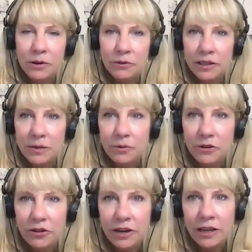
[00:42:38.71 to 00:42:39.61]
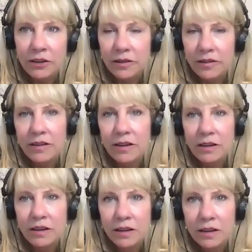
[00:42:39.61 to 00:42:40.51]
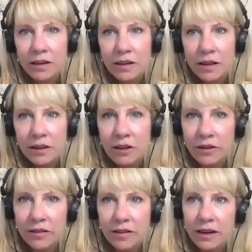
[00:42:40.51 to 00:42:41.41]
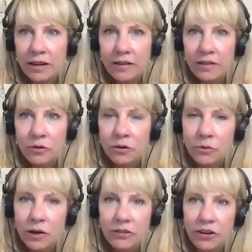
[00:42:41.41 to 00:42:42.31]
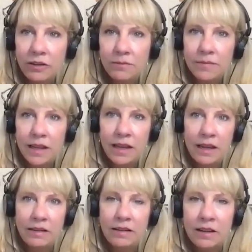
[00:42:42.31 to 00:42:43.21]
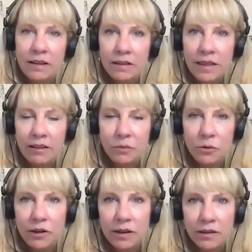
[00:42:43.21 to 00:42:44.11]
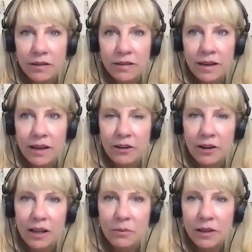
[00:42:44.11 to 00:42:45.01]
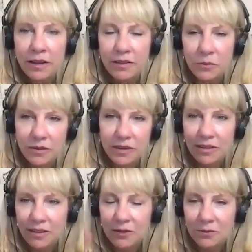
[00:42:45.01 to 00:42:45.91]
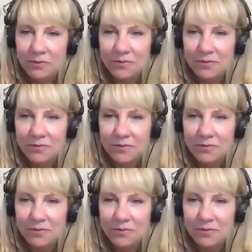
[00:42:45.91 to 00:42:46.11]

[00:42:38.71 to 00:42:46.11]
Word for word: We really appreciate you listening alongside us or watching. And uh, thanks, Maria. Take care and God bless. And we'll see you soon.